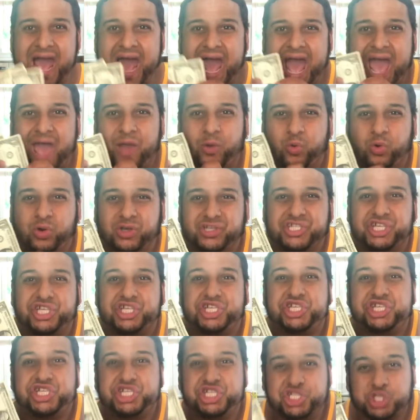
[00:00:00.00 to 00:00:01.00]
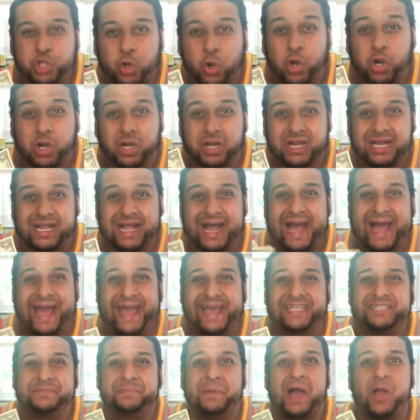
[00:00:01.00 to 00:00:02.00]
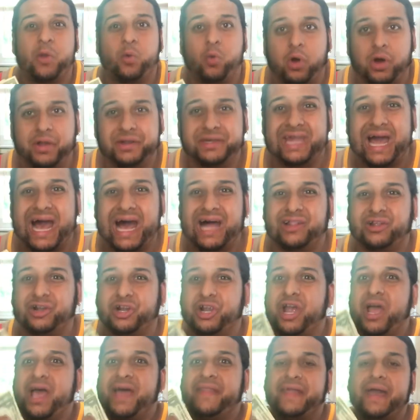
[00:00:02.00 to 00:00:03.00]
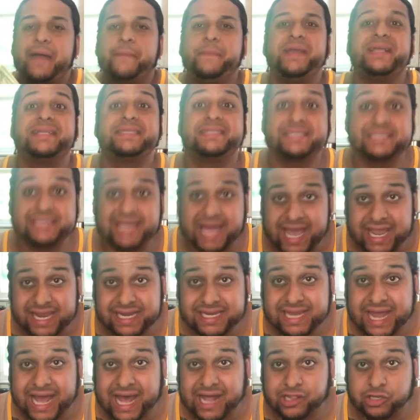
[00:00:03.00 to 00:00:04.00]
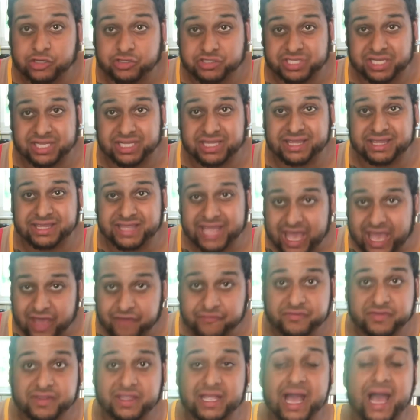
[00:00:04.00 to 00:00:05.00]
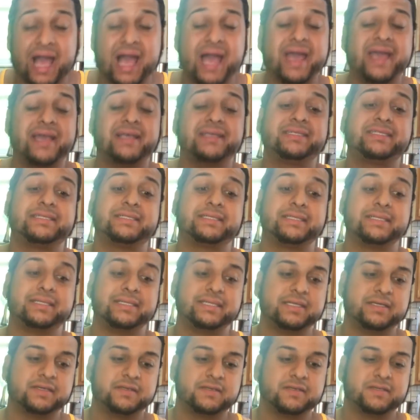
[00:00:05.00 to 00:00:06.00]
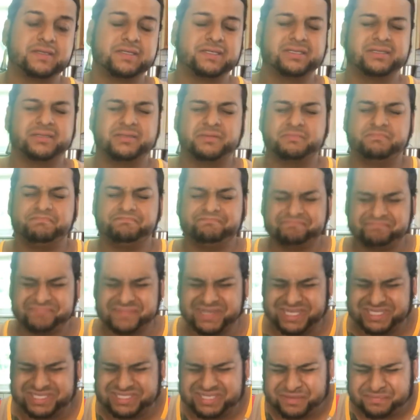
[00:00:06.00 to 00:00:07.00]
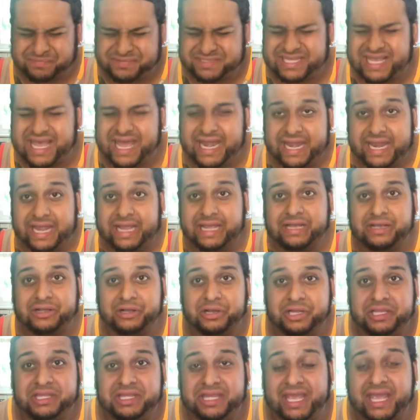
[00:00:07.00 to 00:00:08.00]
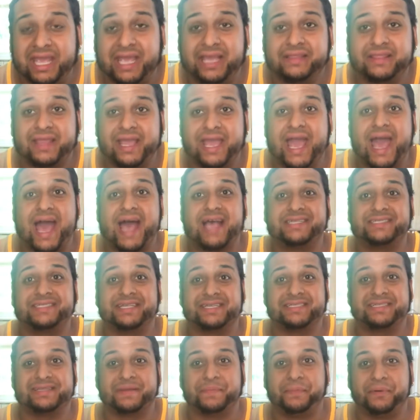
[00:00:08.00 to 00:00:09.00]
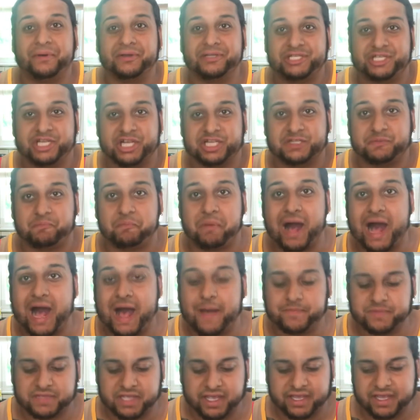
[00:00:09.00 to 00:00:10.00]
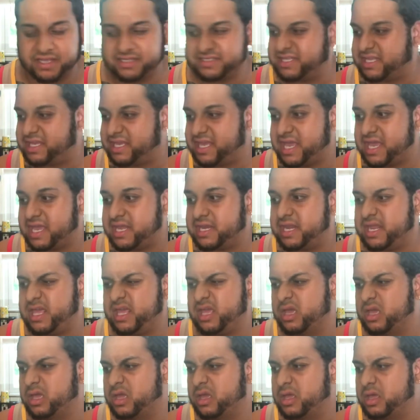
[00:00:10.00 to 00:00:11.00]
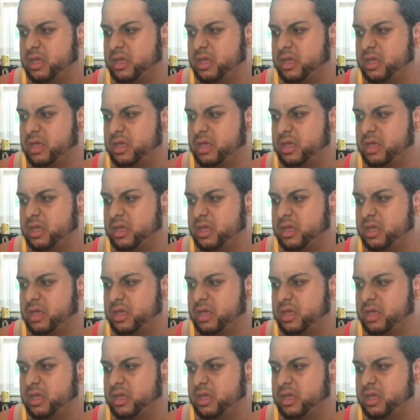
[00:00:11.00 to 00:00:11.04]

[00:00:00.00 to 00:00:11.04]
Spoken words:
I was short, guys, by $1. That means $9 in theft, guys. It's upsetting. Good thing they asked us to put just Pops. I guess the candy.